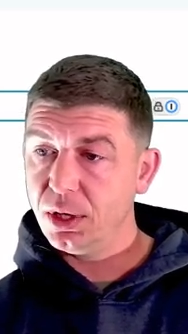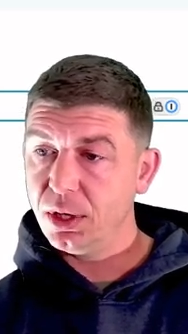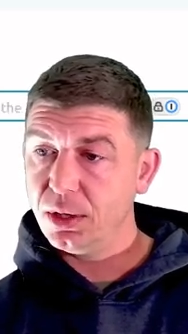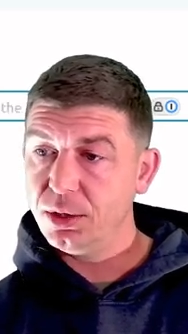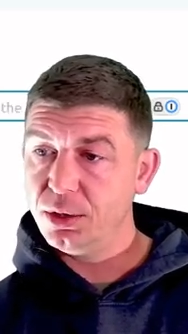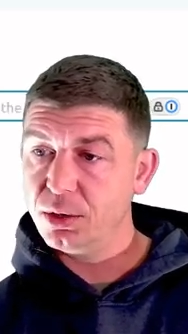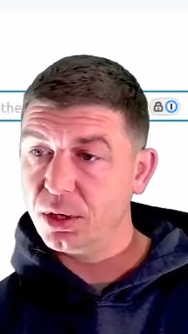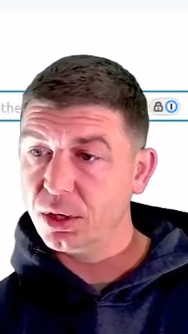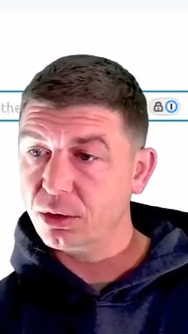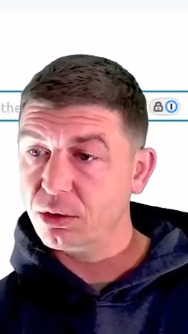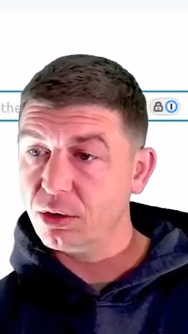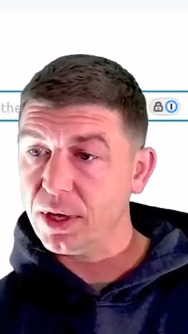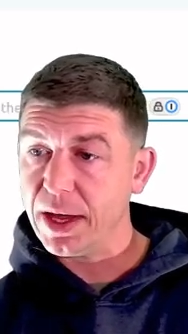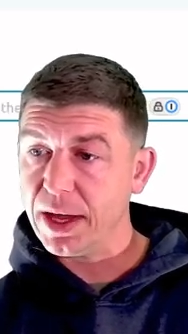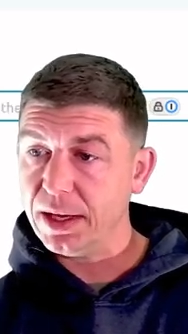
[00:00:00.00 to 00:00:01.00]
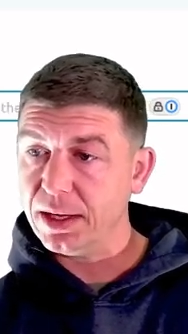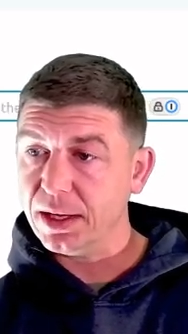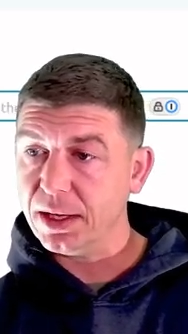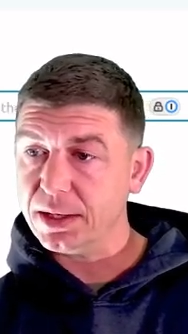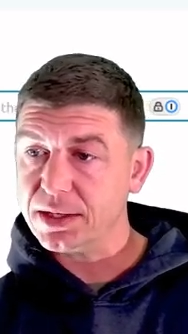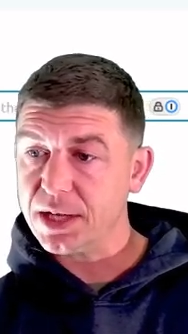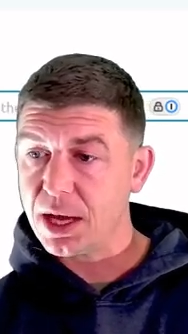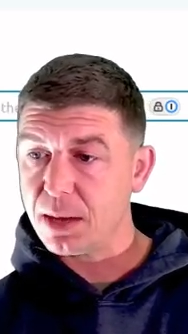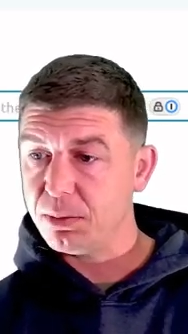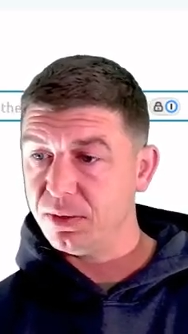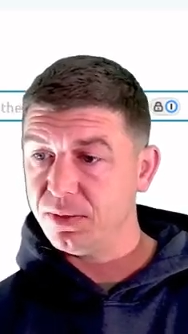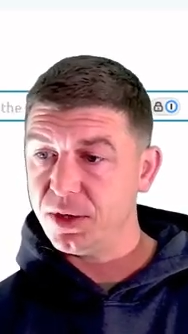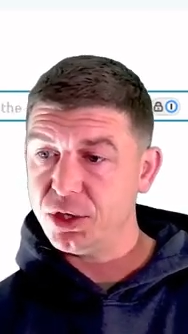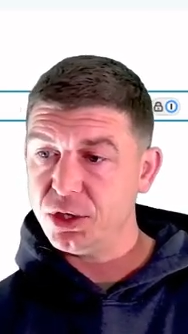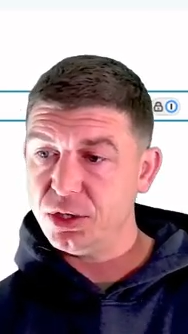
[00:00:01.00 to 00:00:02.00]
You could create a type of
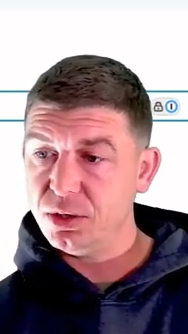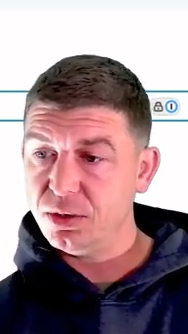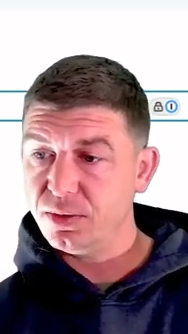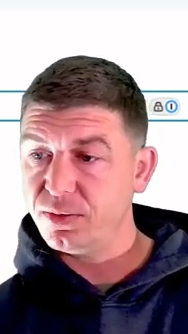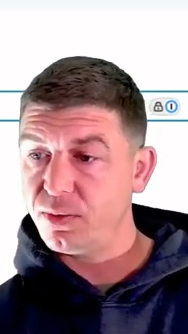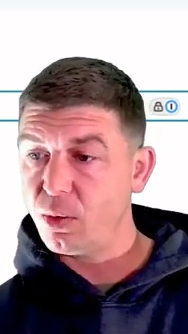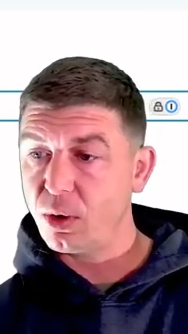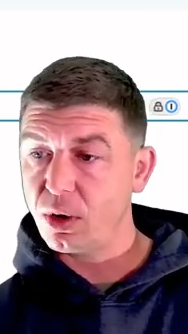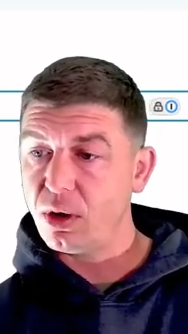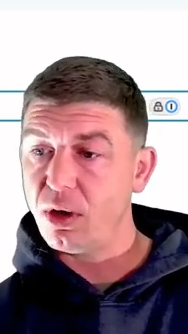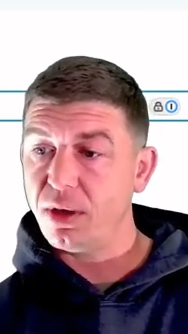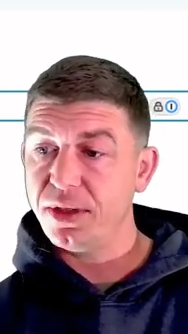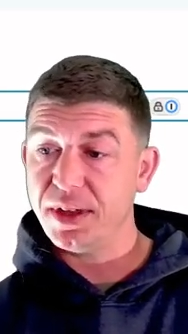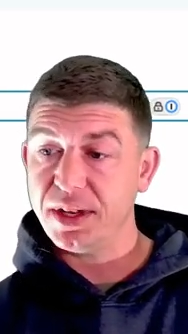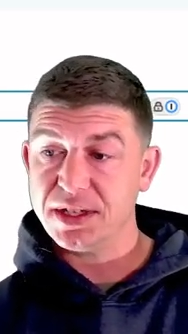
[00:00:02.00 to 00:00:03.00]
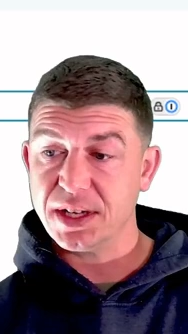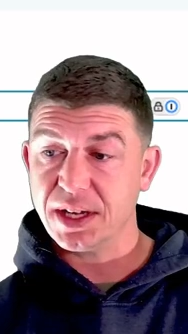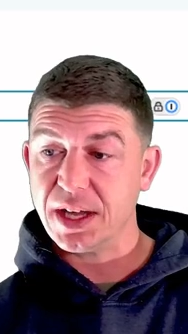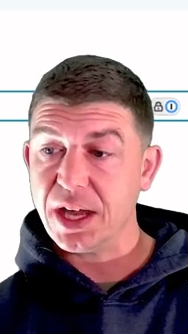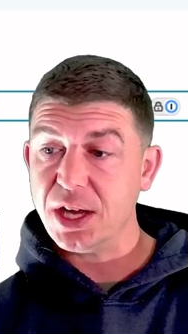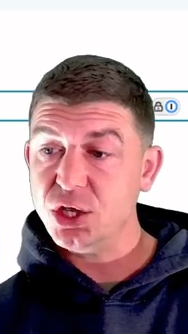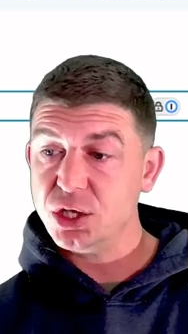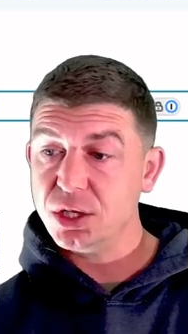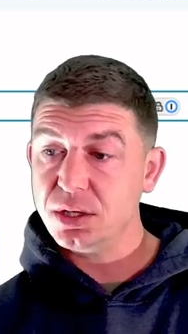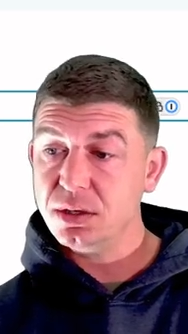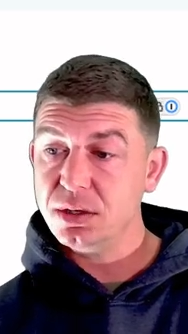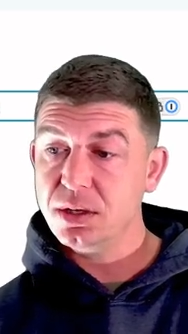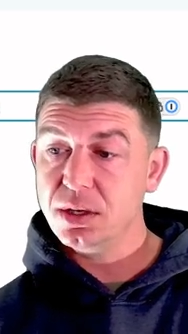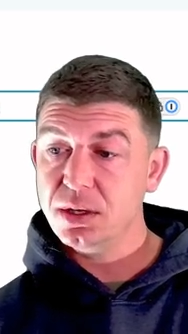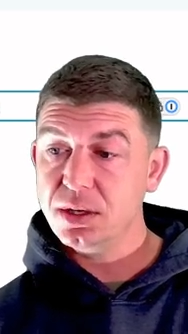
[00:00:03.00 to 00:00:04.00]
issue for authentication.
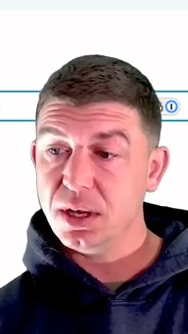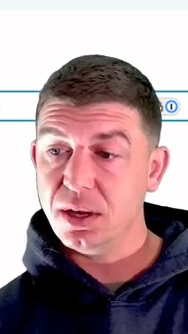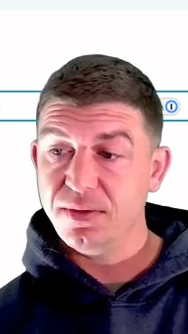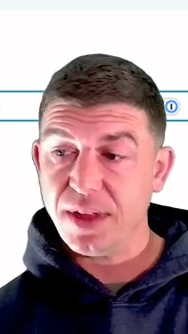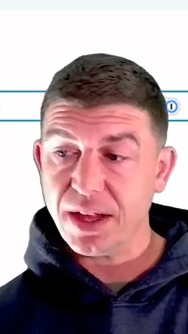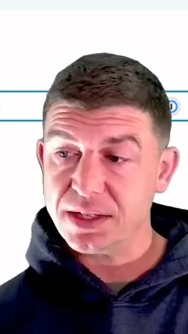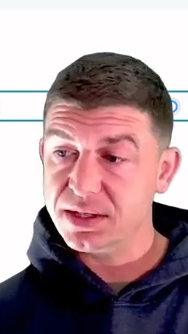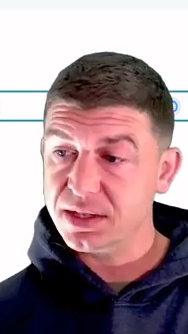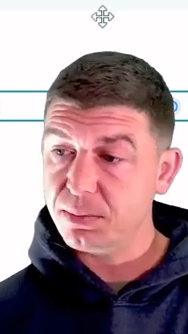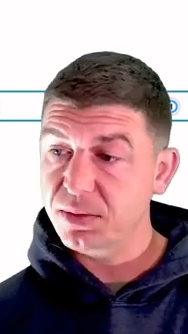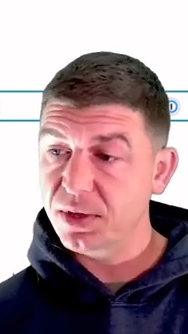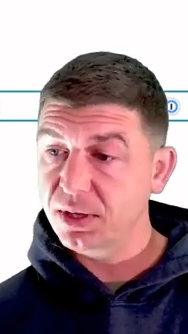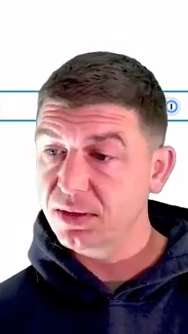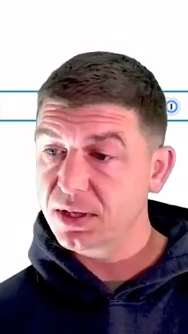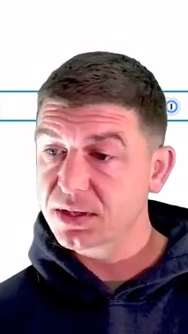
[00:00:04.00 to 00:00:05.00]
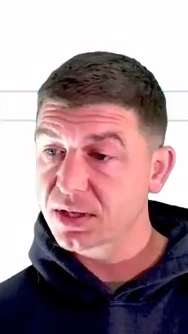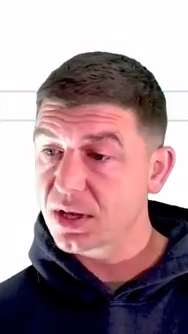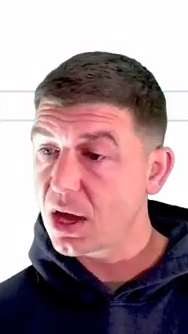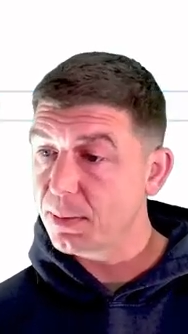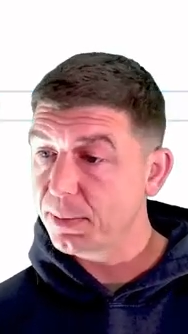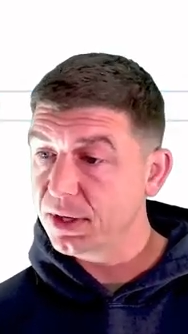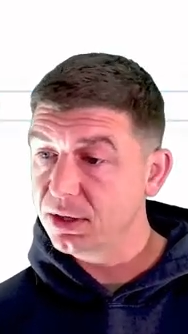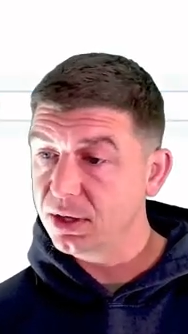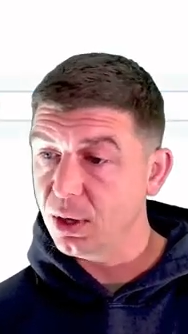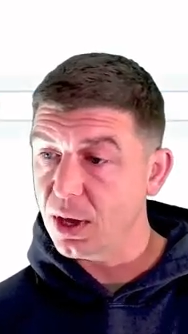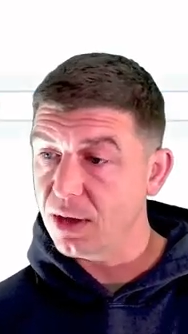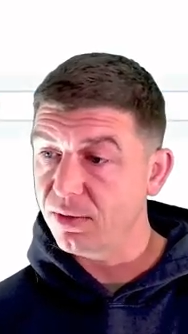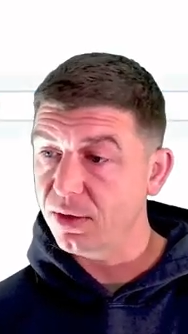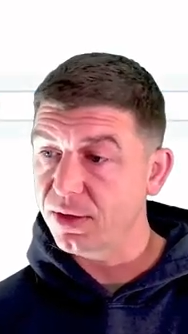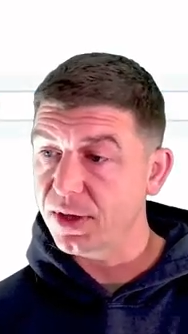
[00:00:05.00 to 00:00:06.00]
If that's something that's common, you have
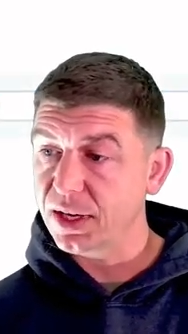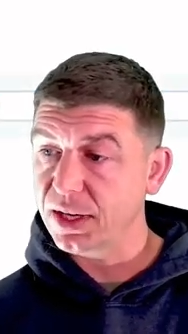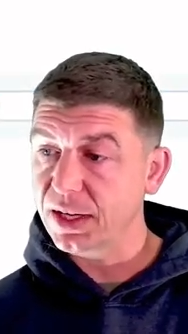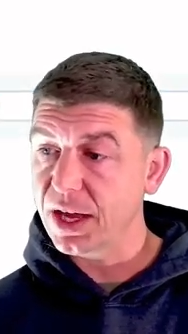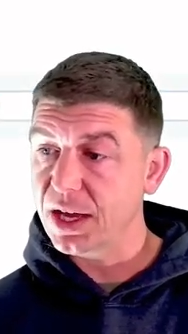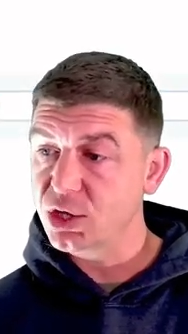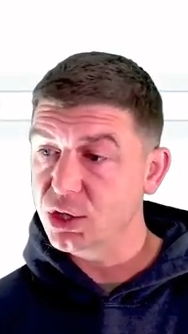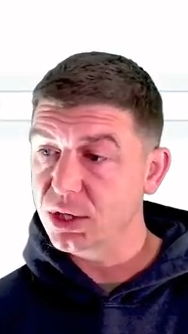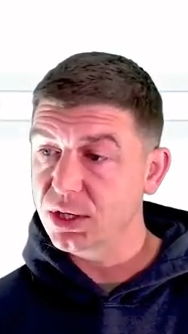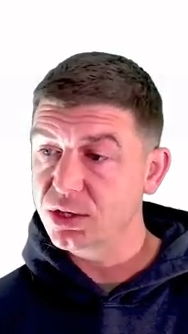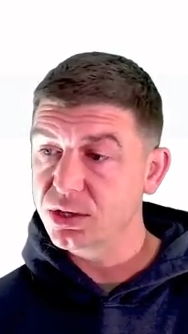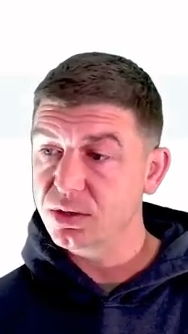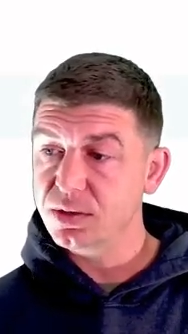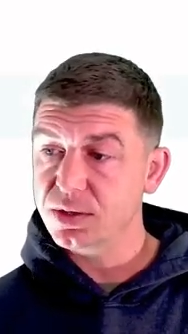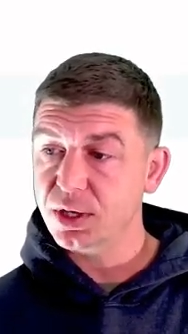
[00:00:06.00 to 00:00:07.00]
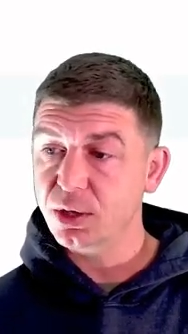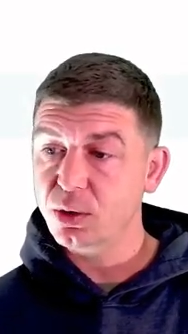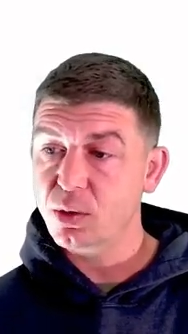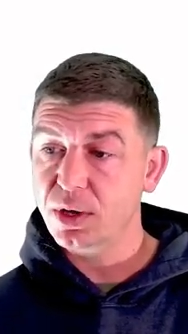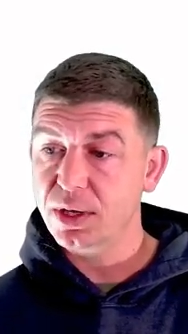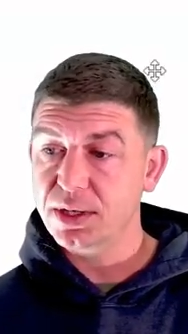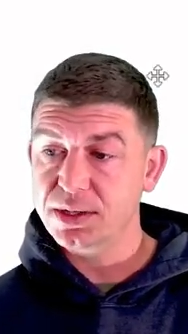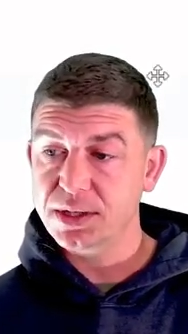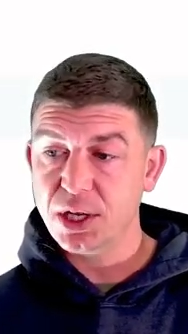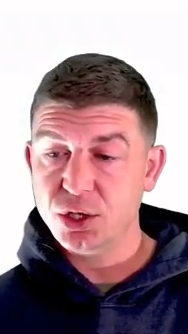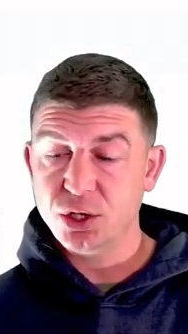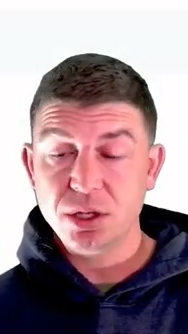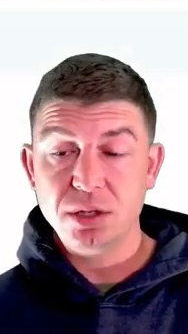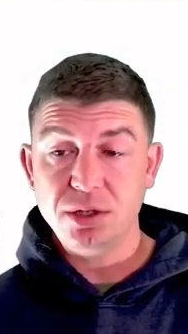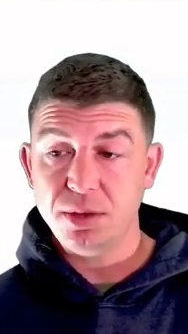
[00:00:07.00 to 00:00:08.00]
authentication issues in your
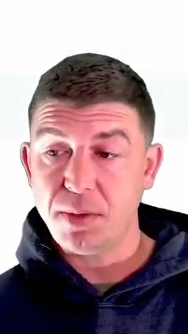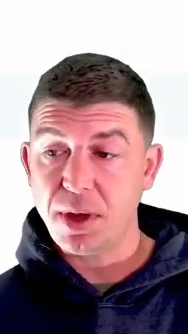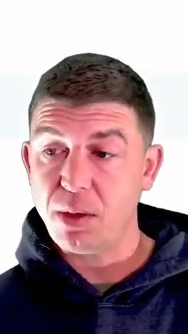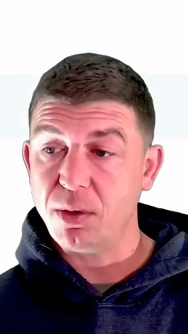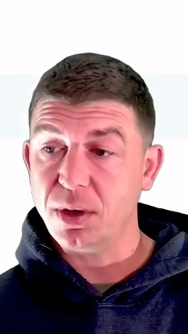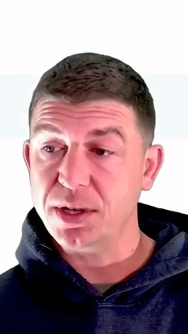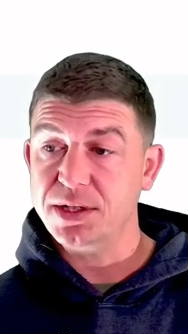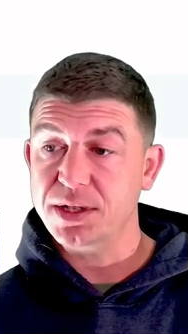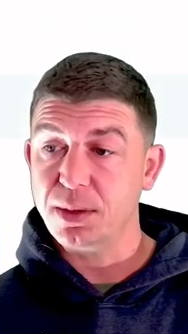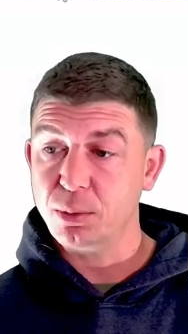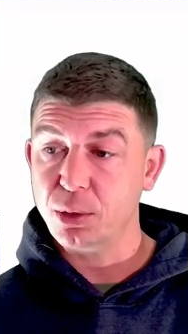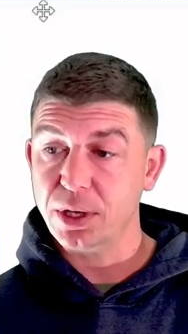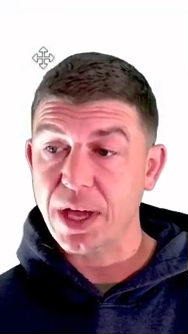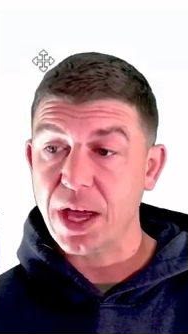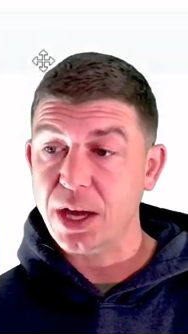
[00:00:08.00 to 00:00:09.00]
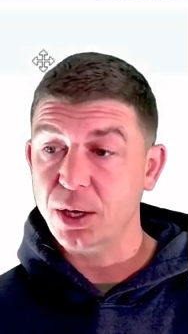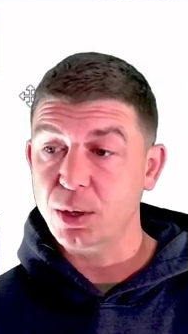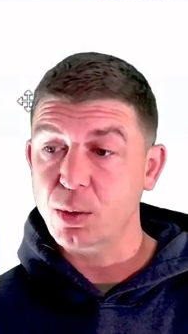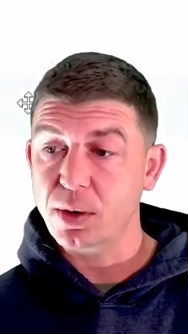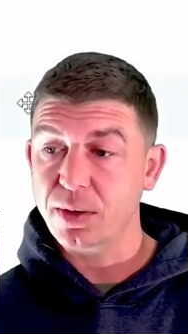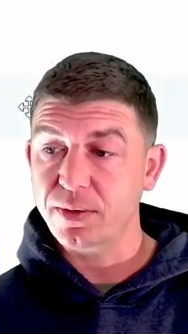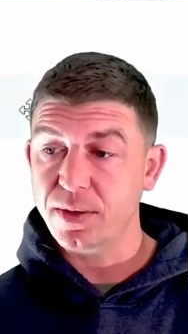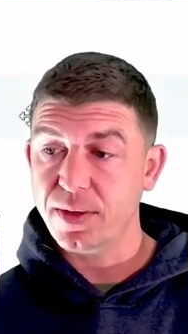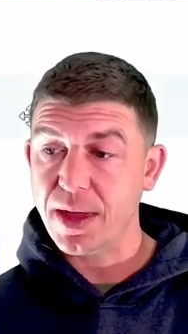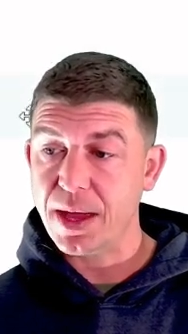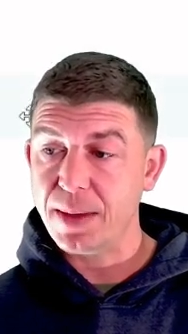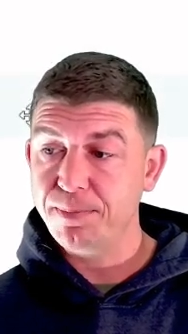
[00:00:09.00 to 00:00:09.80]
organization, you might want a separate category for that.